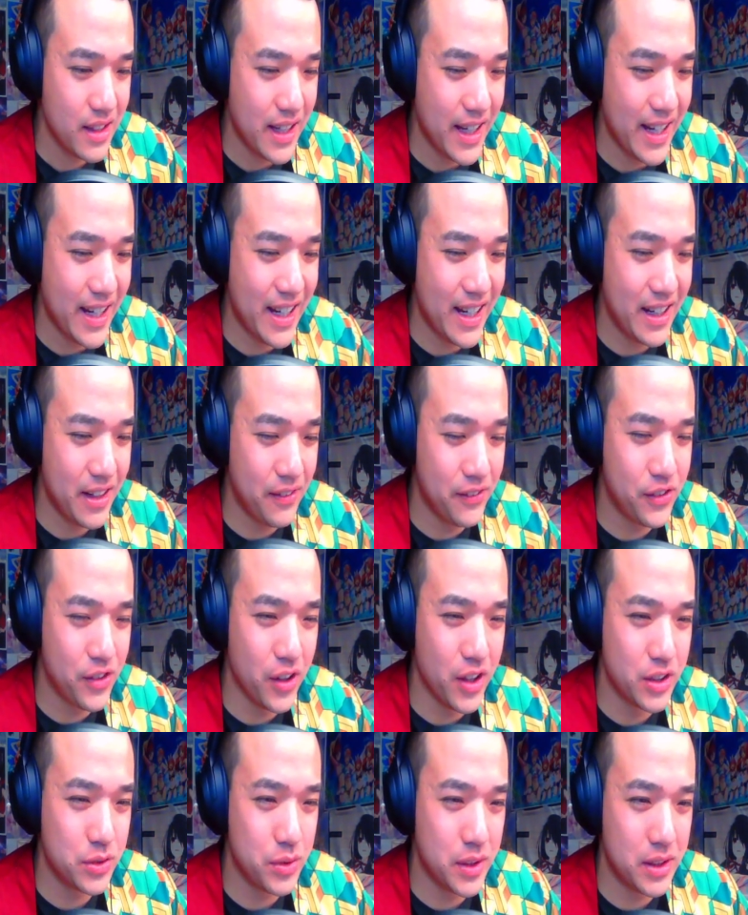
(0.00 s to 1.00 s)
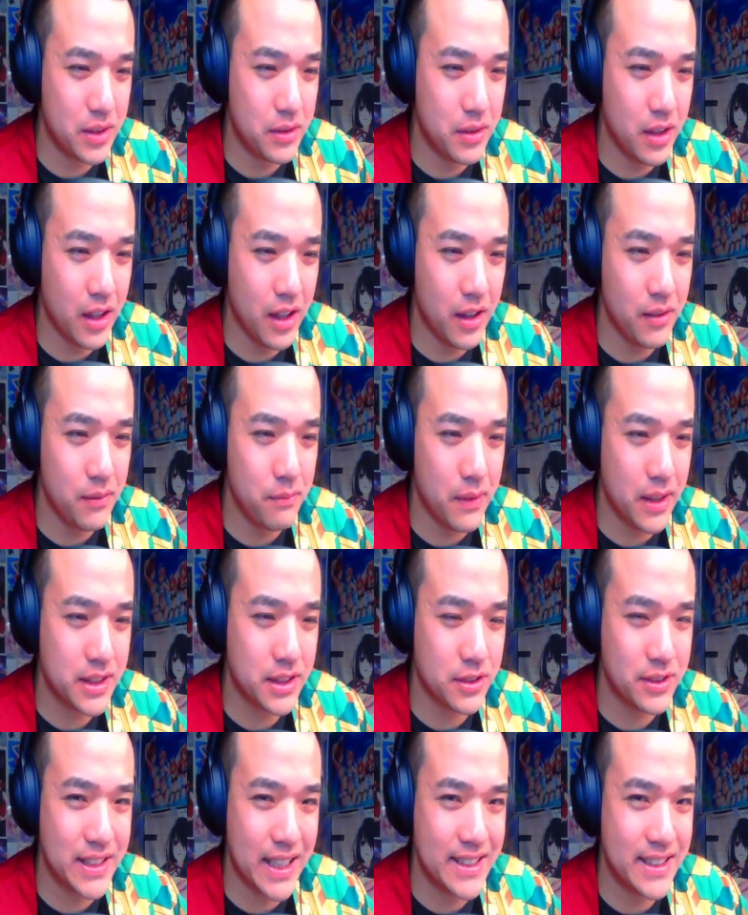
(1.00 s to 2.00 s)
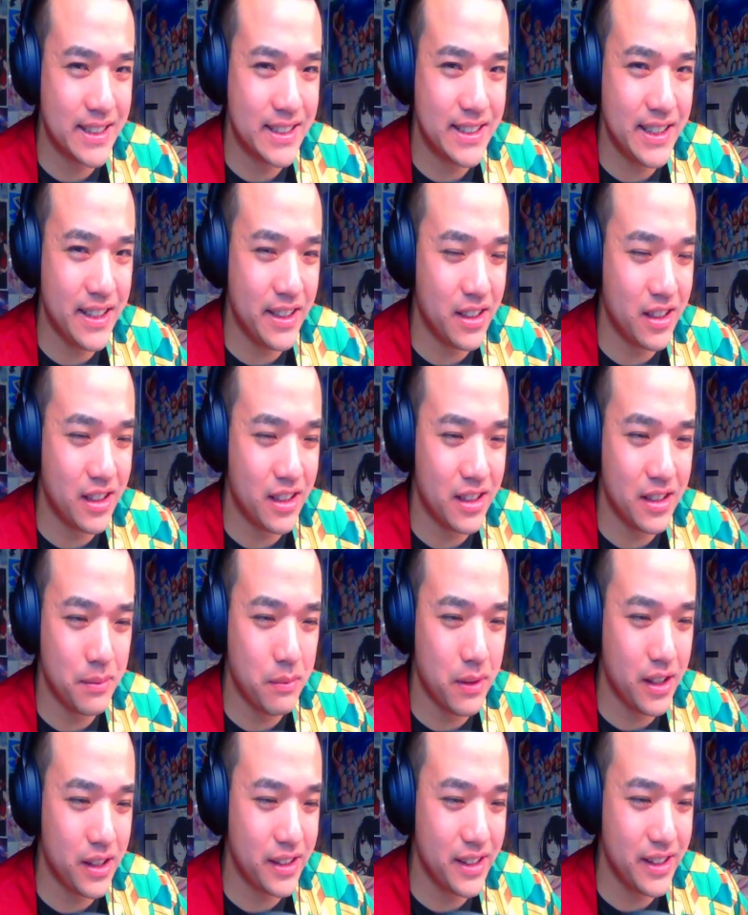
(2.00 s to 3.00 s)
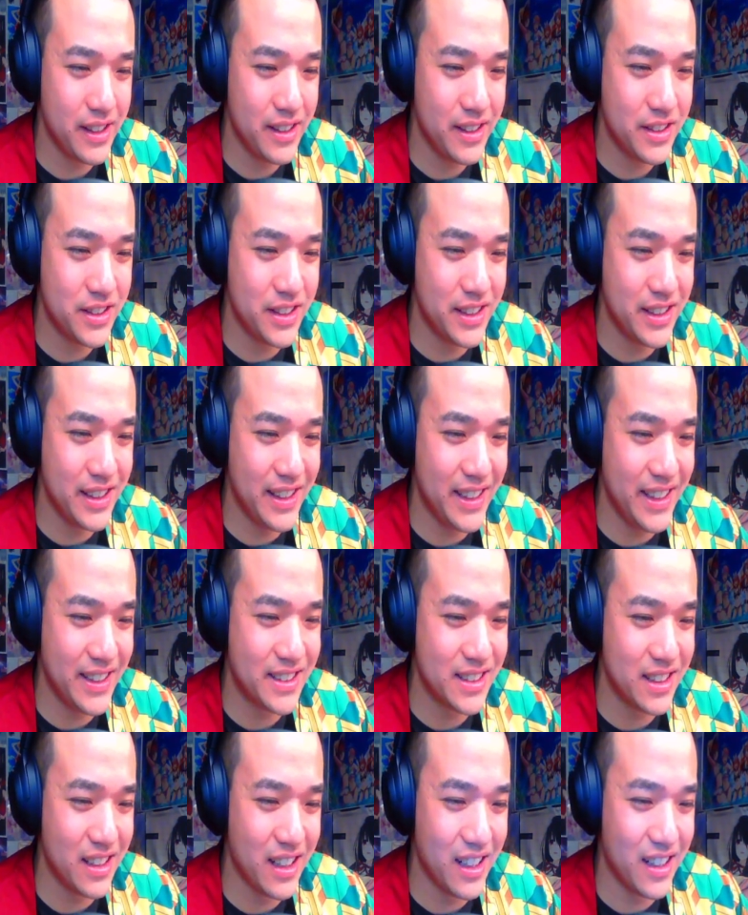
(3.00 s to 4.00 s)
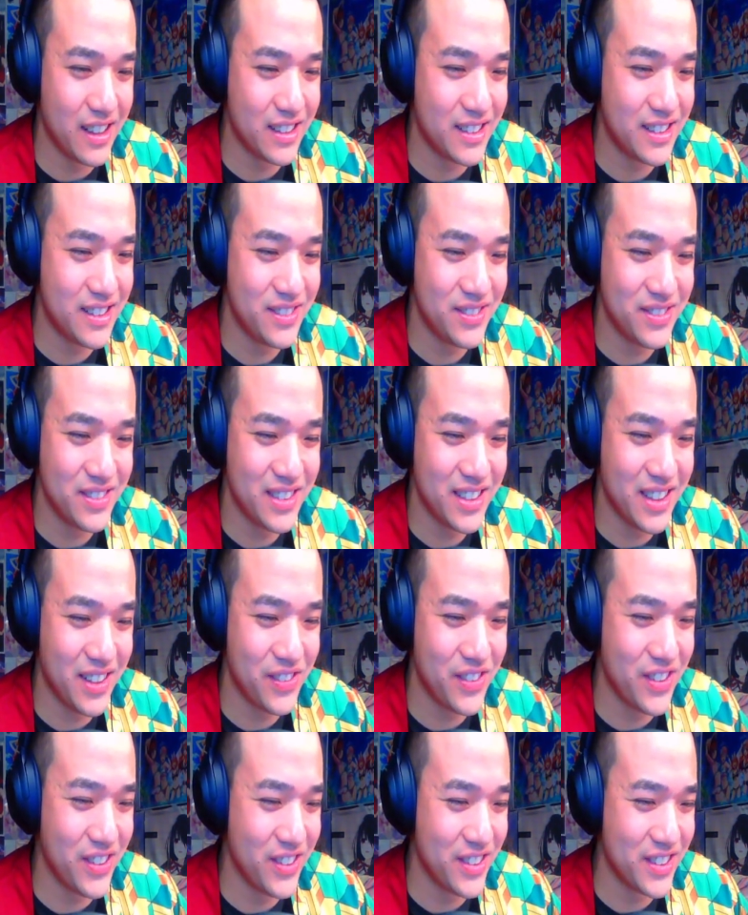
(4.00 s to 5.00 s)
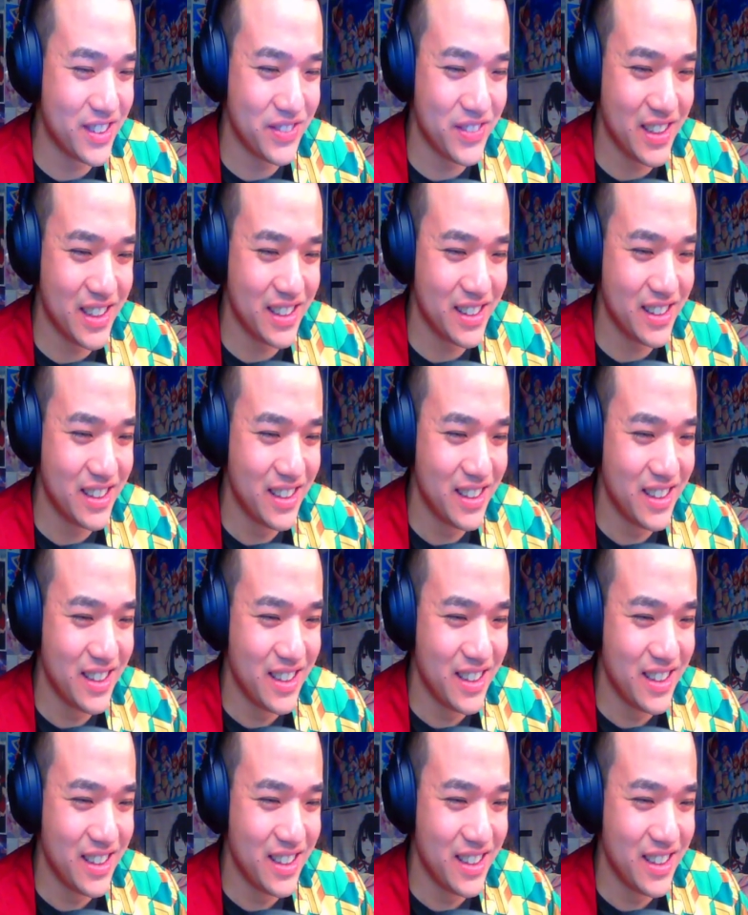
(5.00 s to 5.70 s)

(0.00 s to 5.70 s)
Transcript: And of course, with a lot of muscle density in her body, she eats a lot. Of course, man.